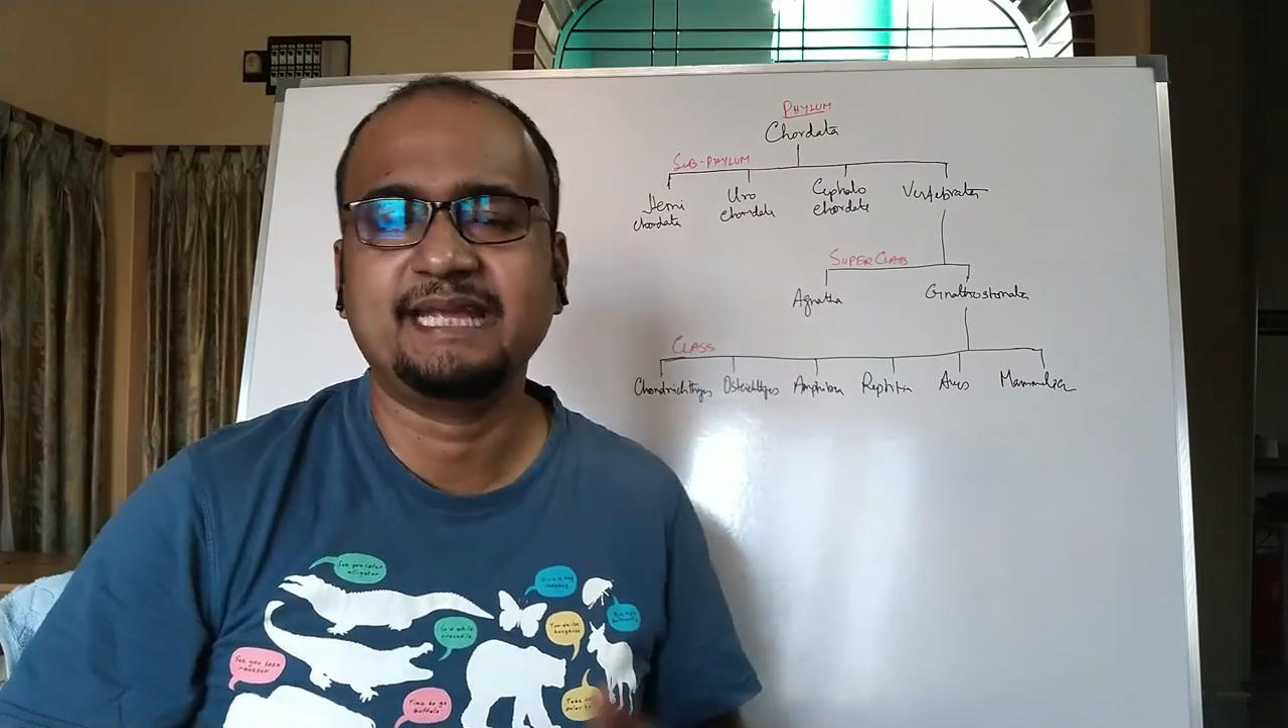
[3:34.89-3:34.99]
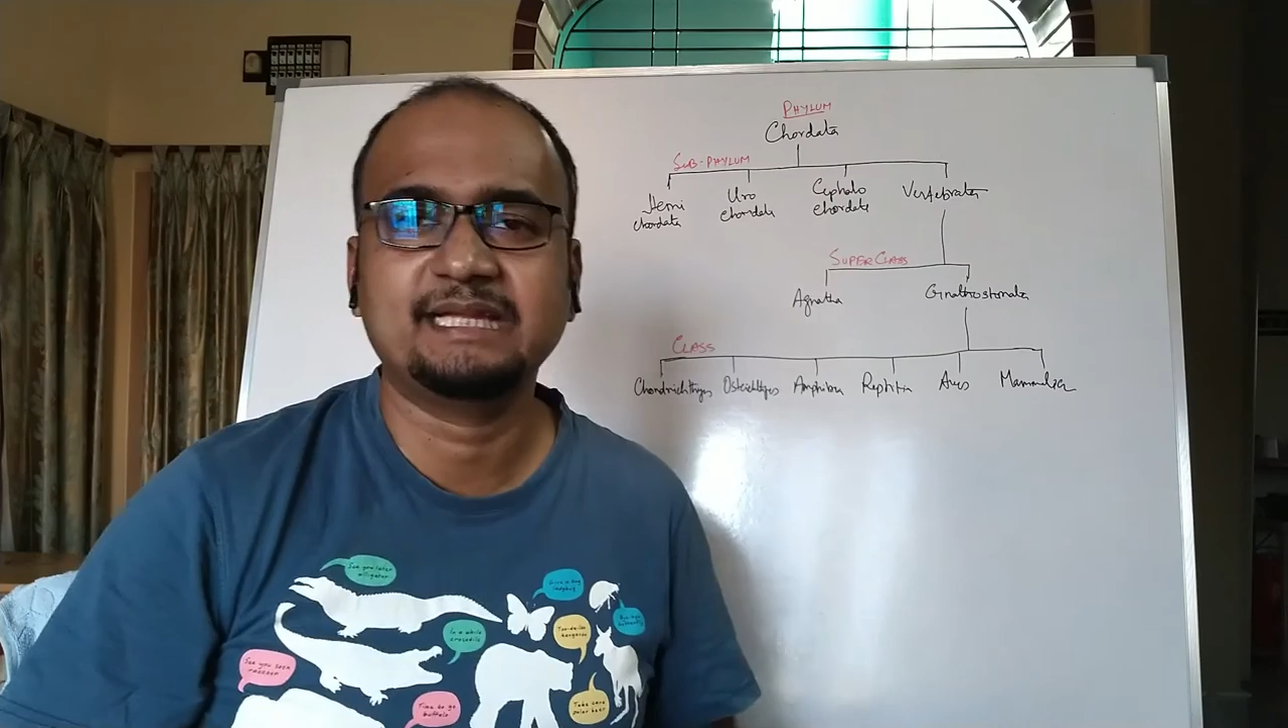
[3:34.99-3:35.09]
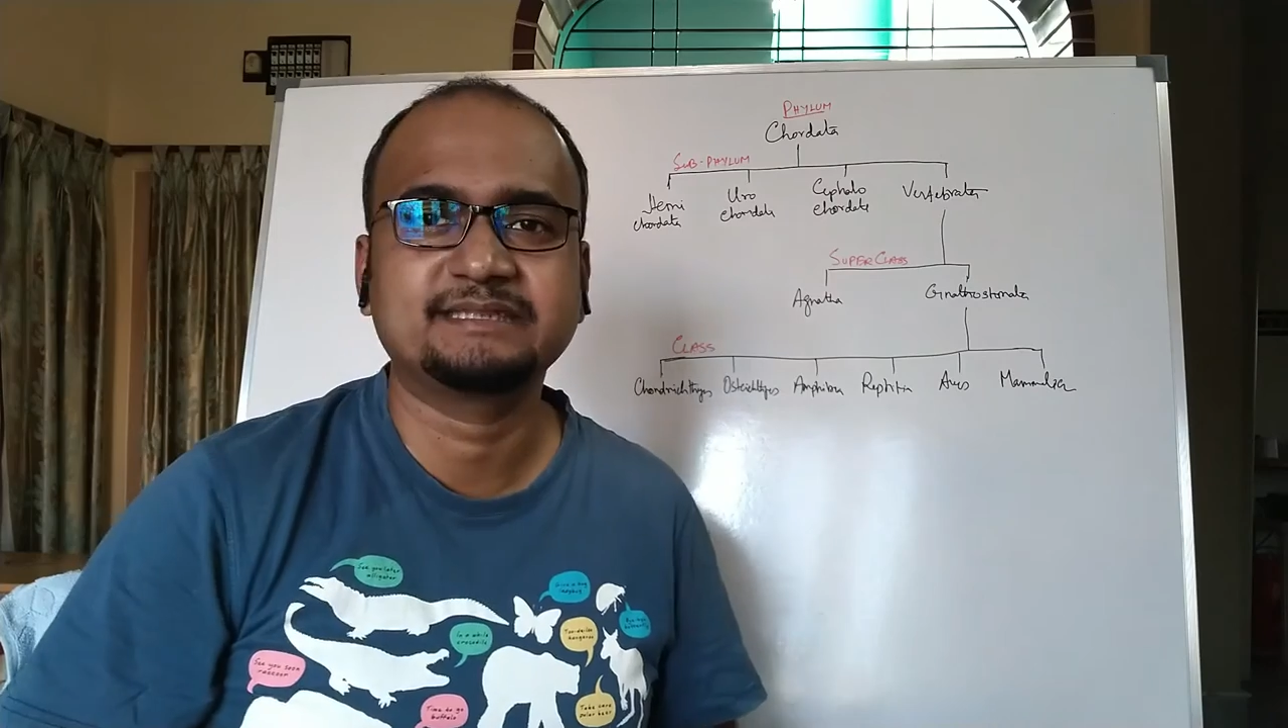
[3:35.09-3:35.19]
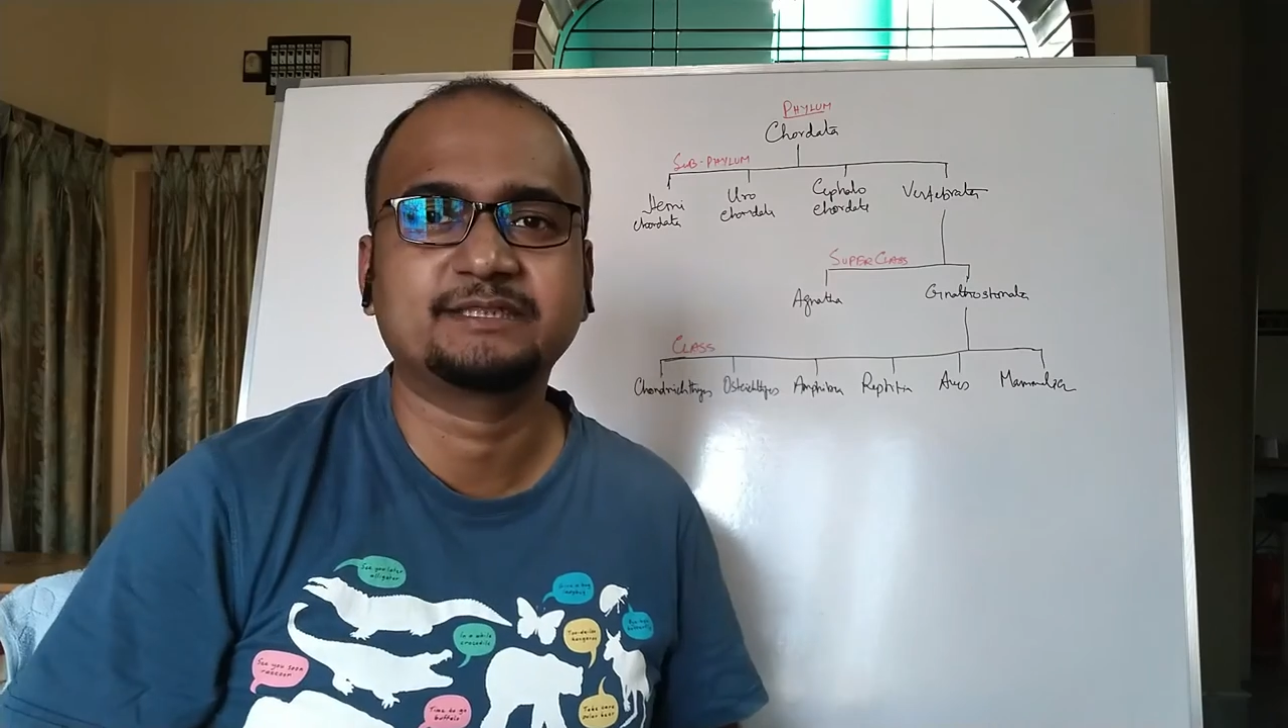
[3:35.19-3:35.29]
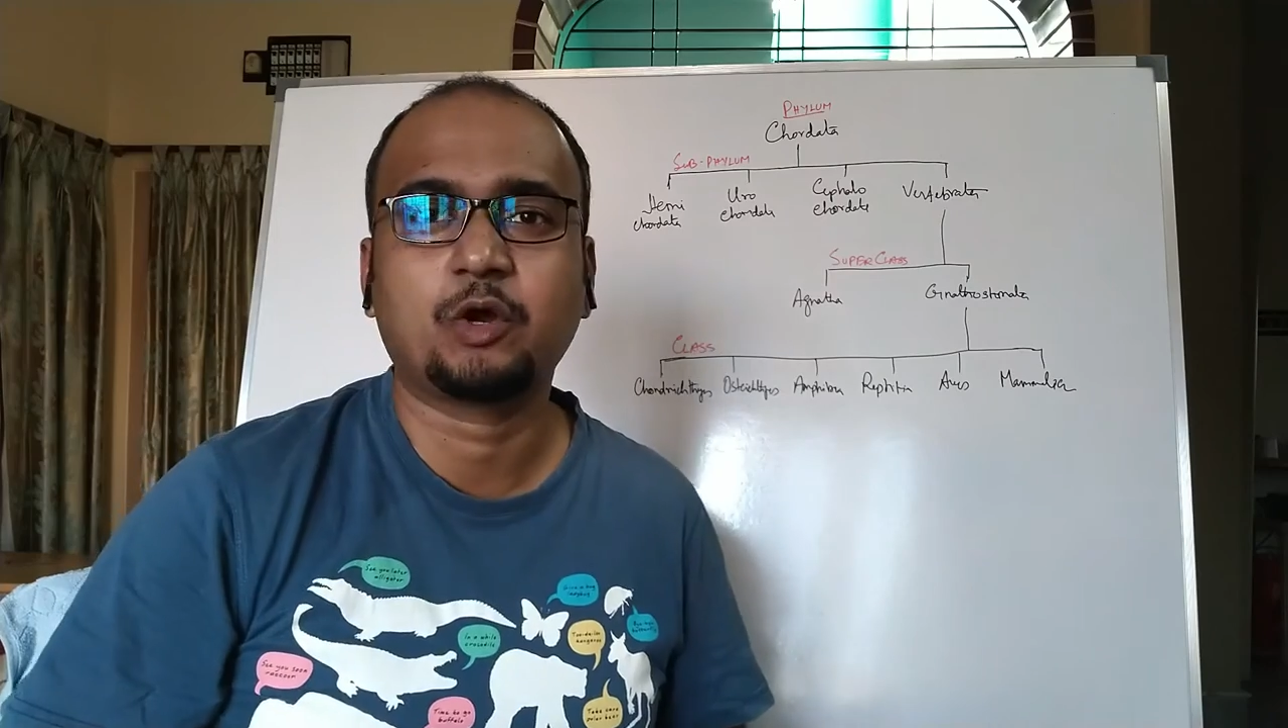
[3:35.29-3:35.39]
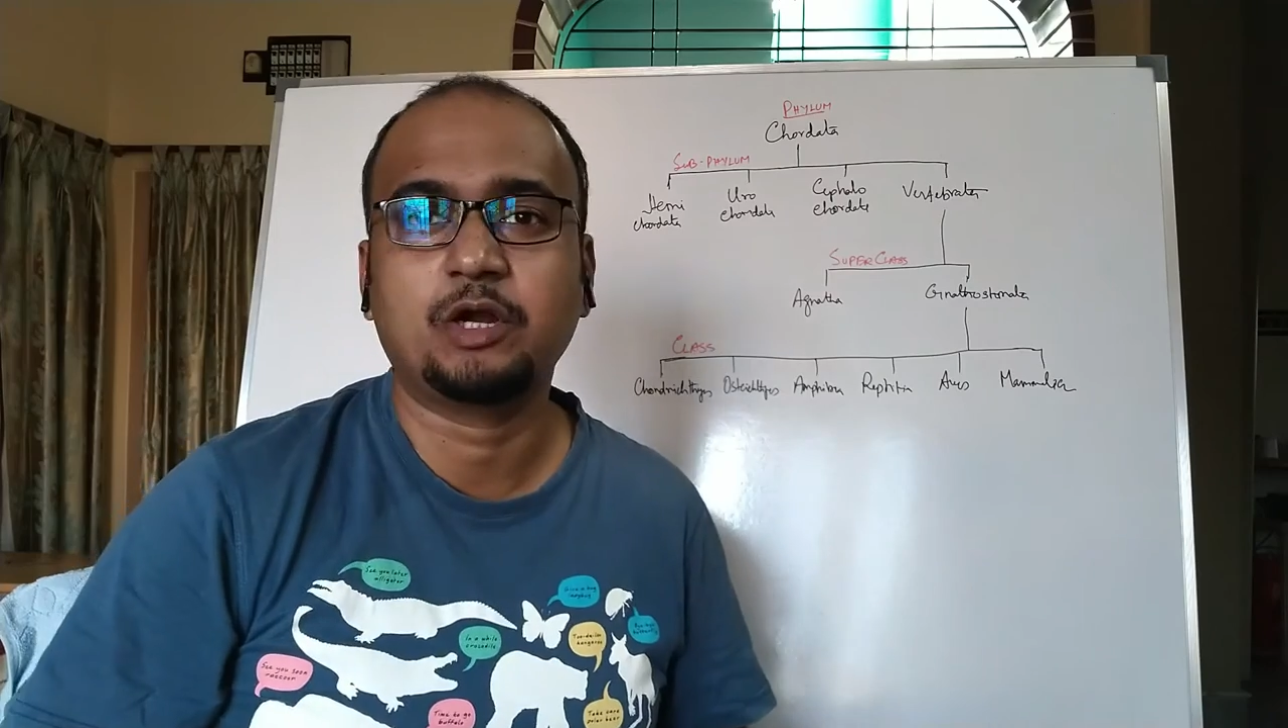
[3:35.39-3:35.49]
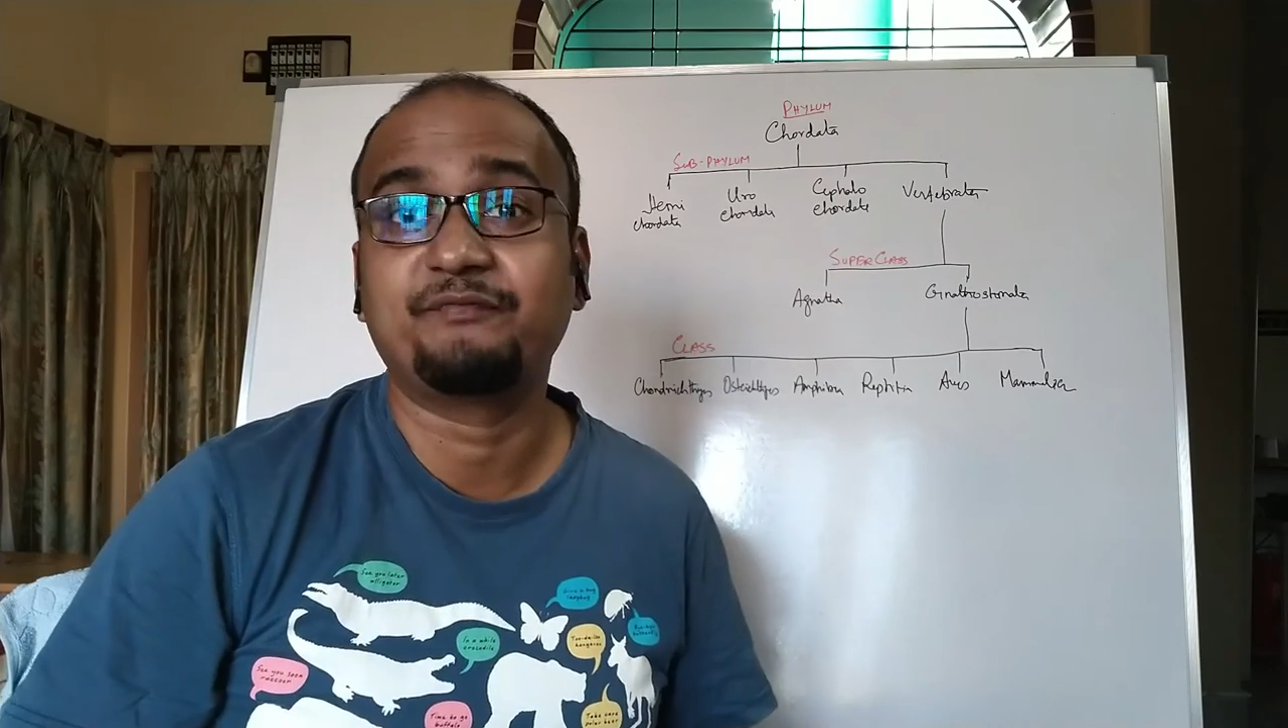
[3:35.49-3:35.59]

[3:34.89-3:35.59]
cells called